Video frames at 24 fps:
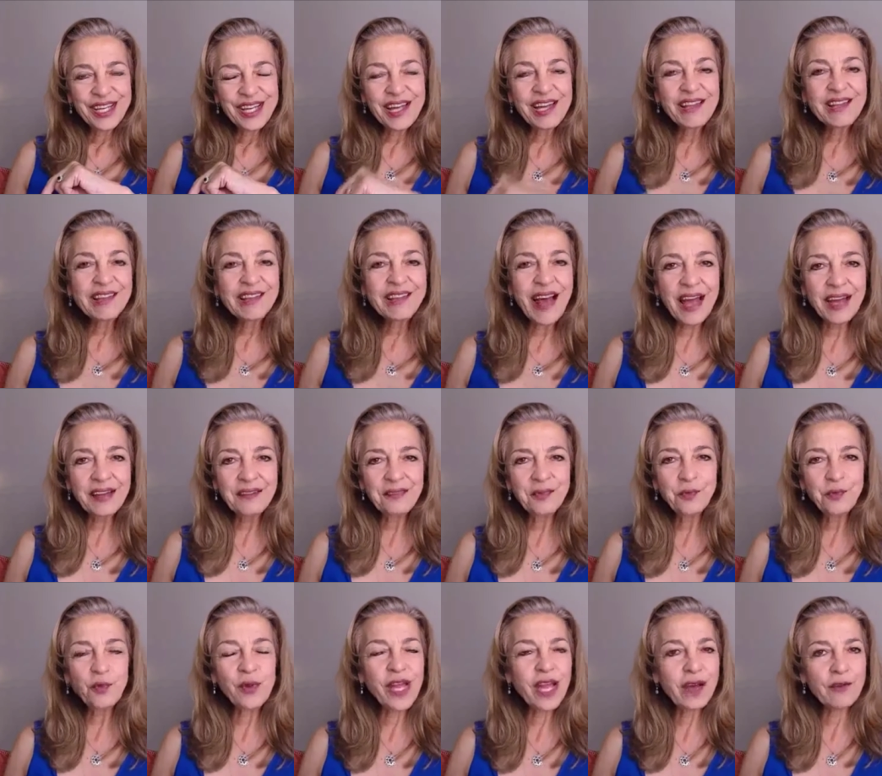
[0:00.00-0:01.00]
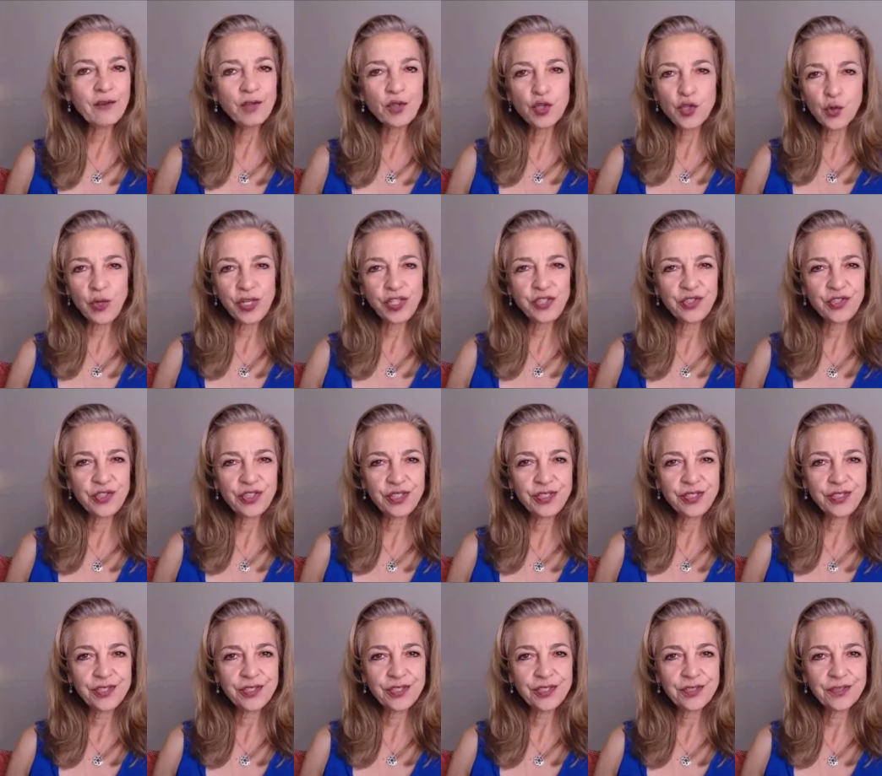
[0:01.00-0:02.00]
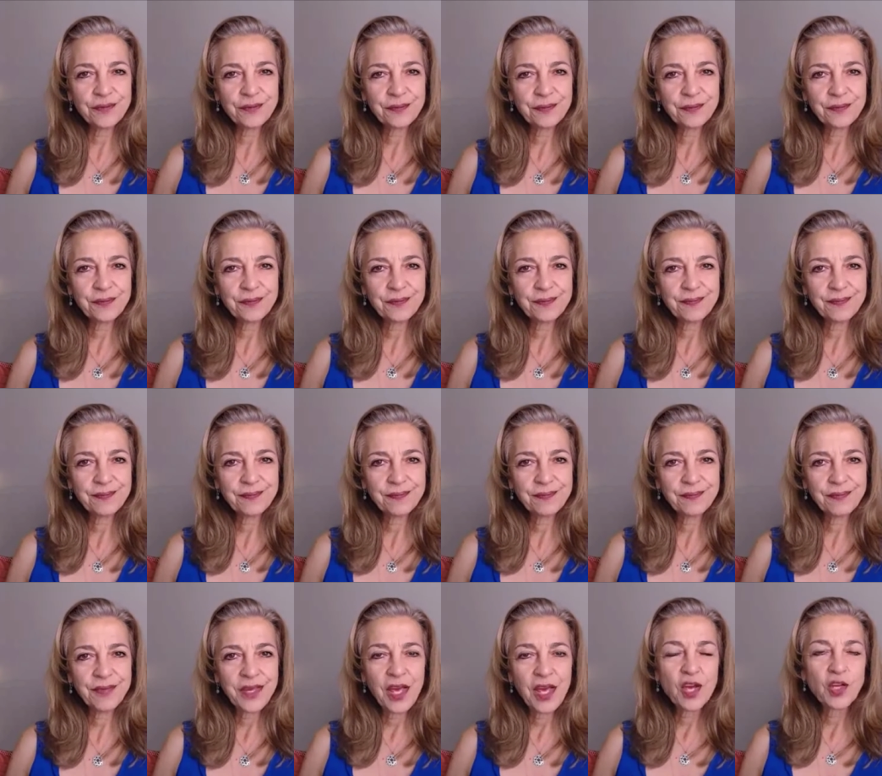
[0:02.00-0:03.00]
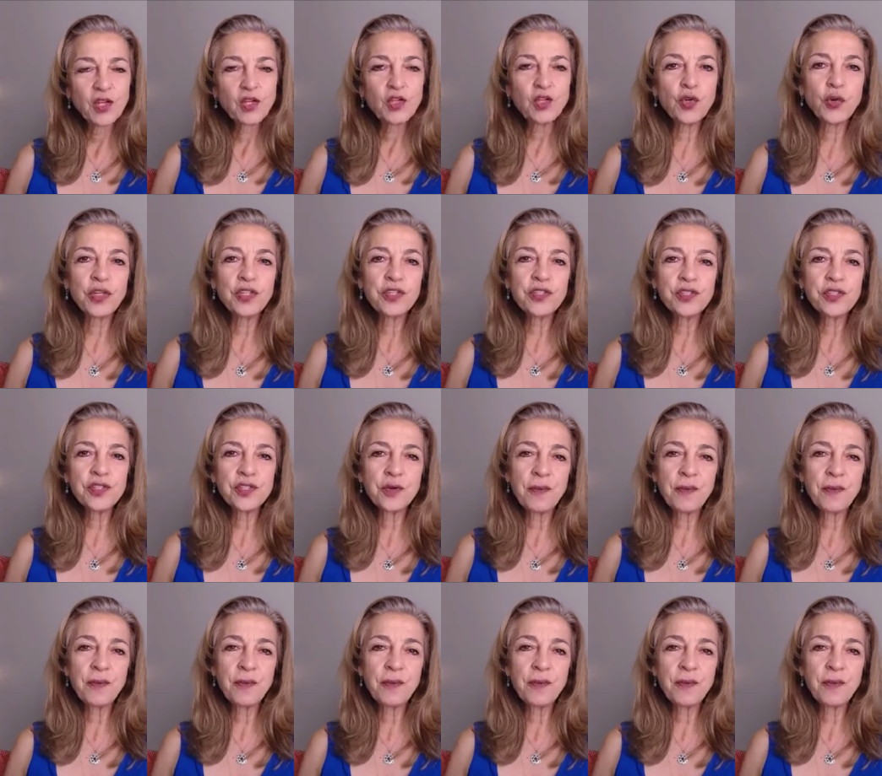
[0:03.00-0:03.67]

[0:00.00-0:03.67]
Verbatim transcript: In life, we have choices choices